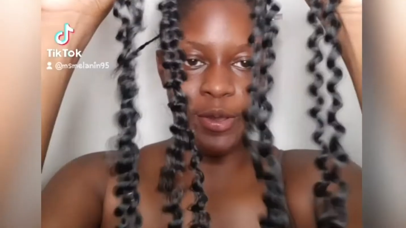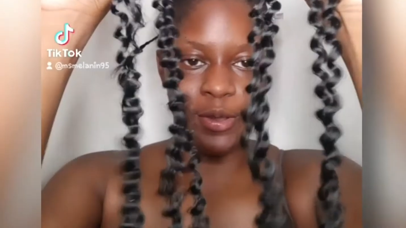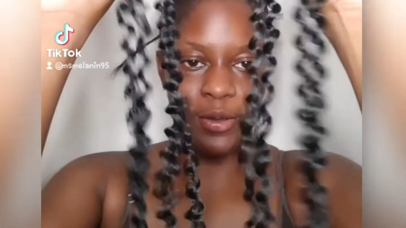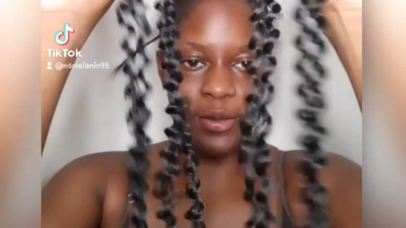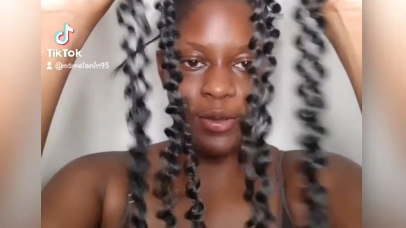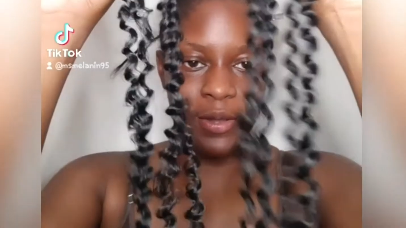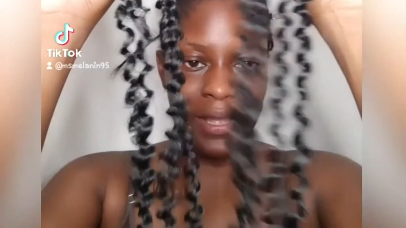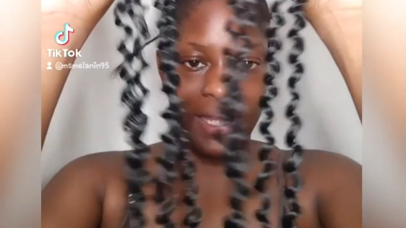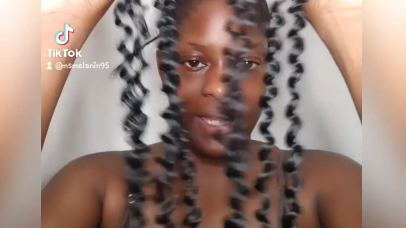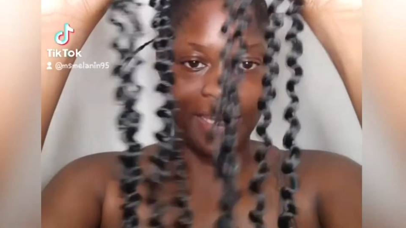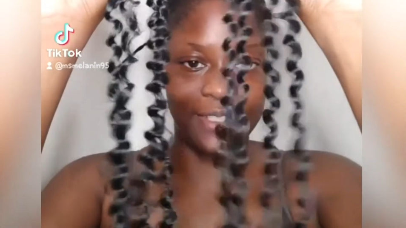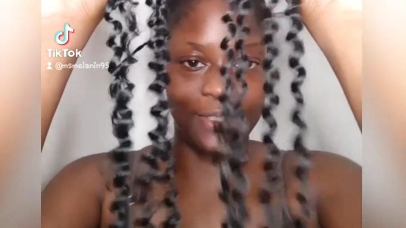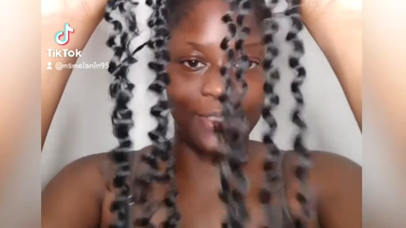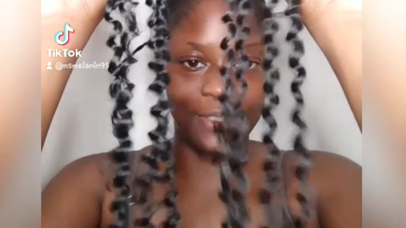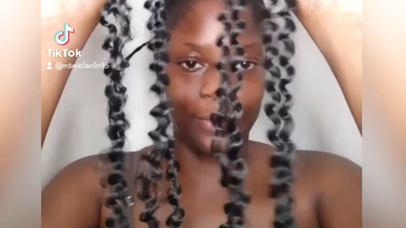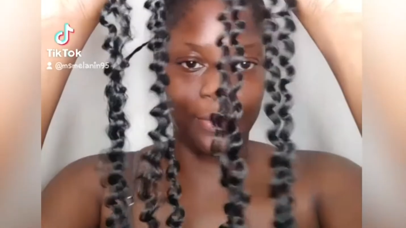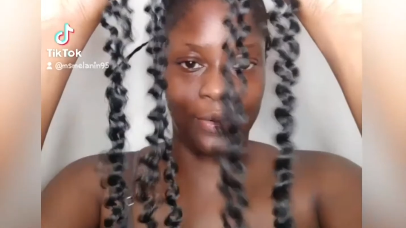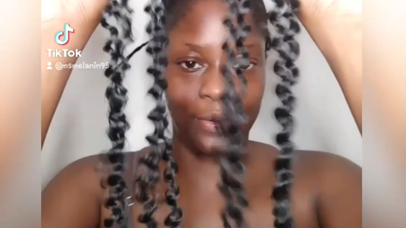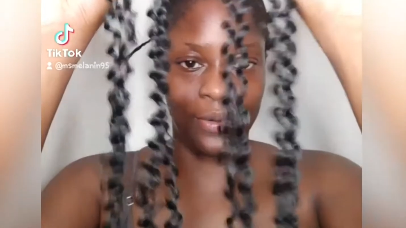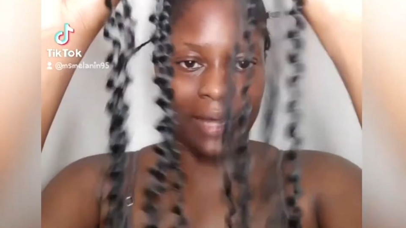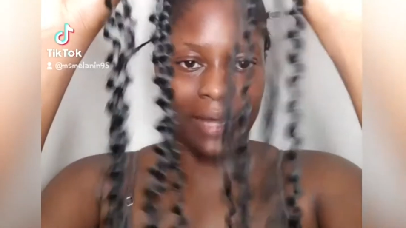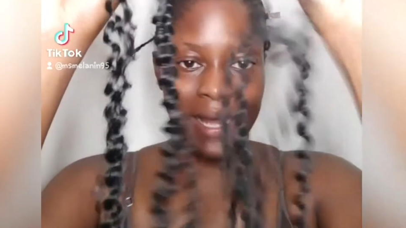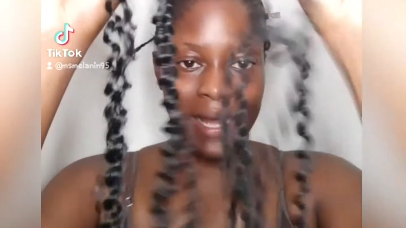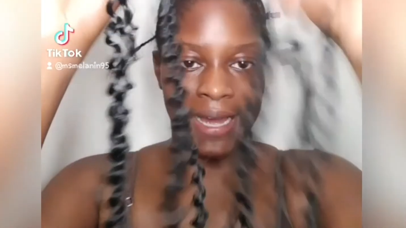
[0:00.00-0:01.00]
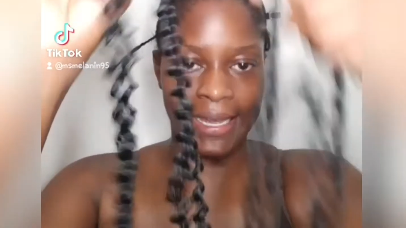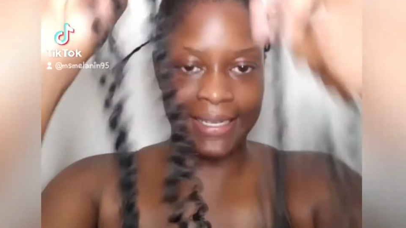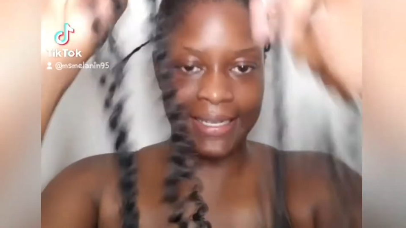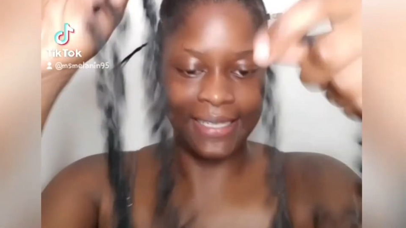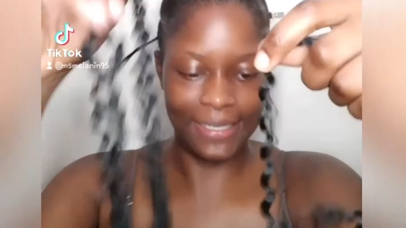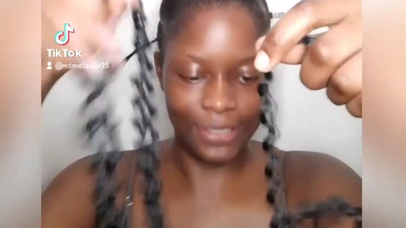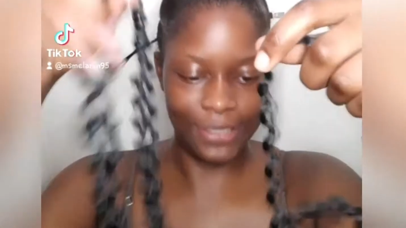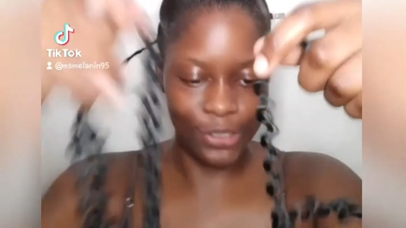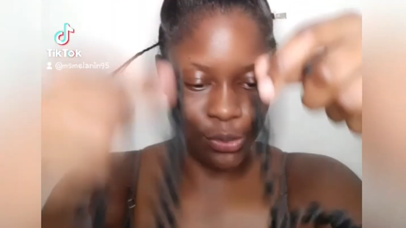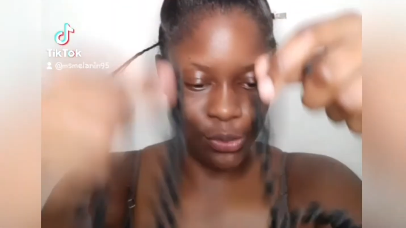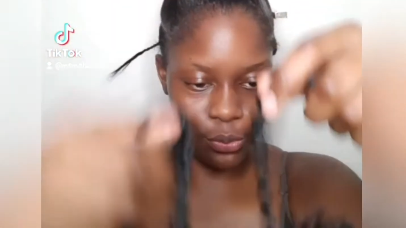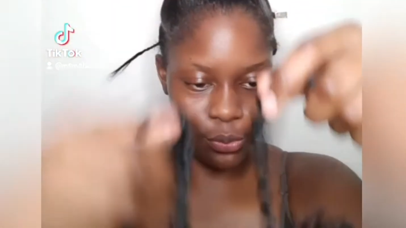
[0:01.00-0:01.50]
Okay, so I
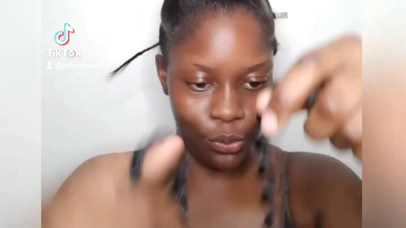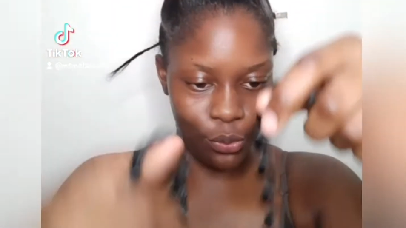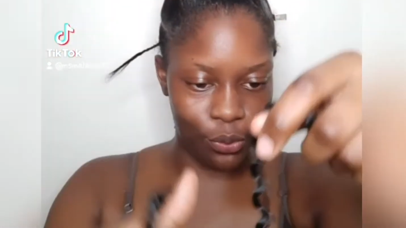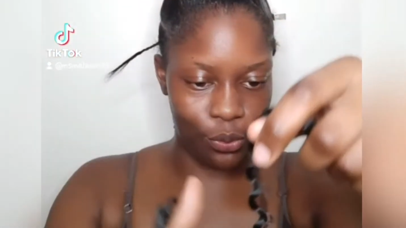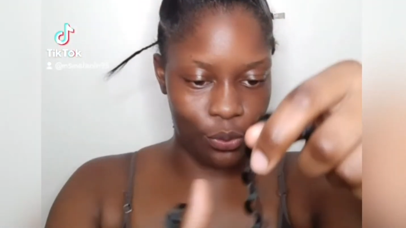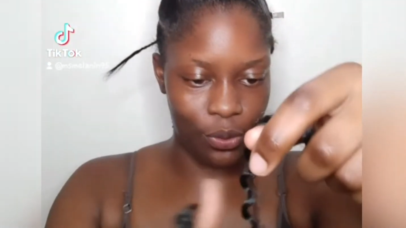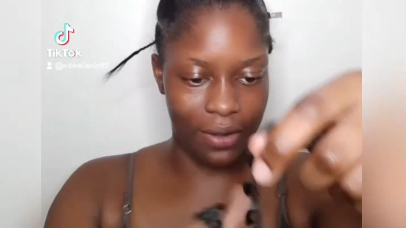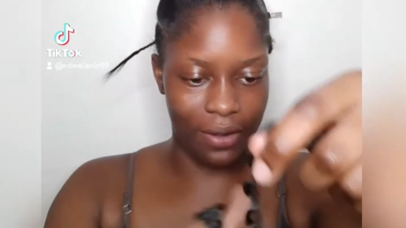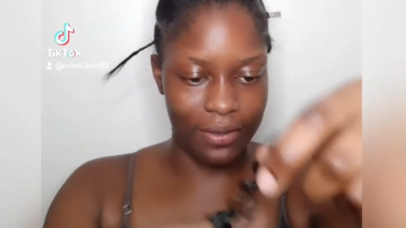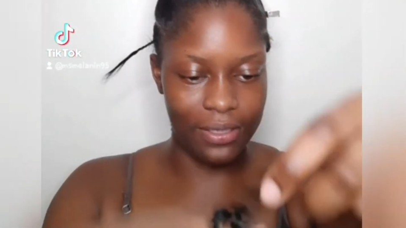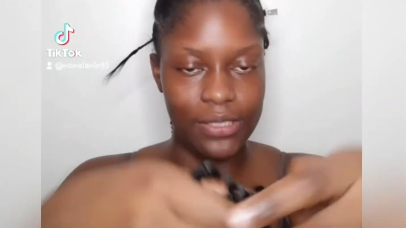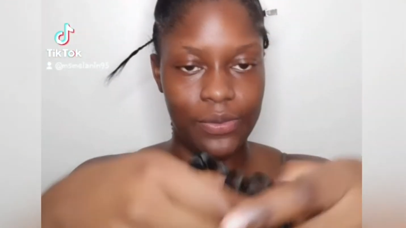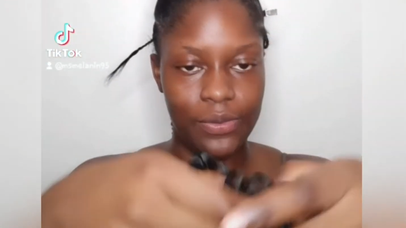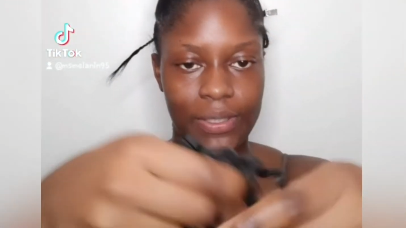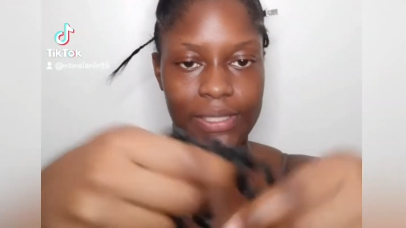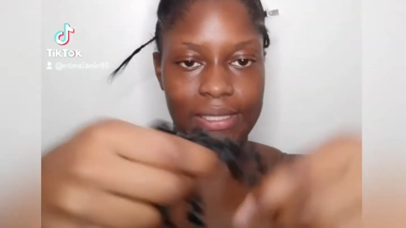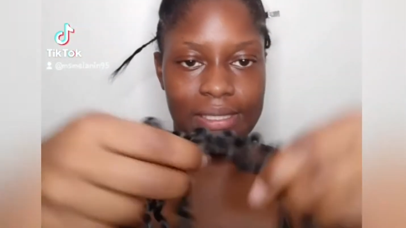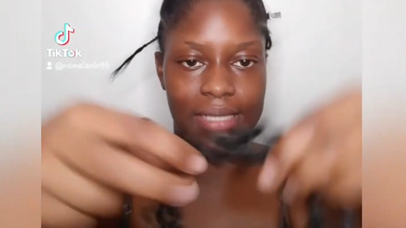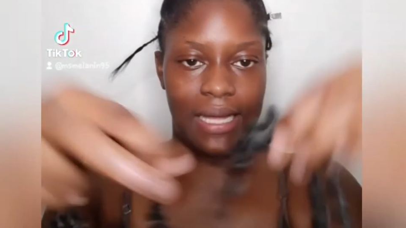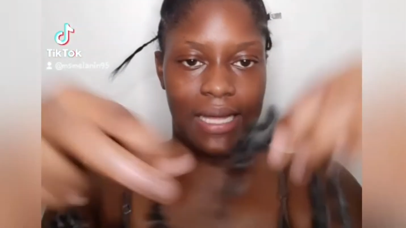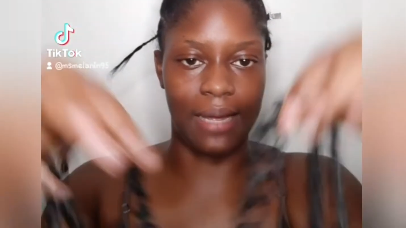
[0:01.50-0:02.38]
did two other twists.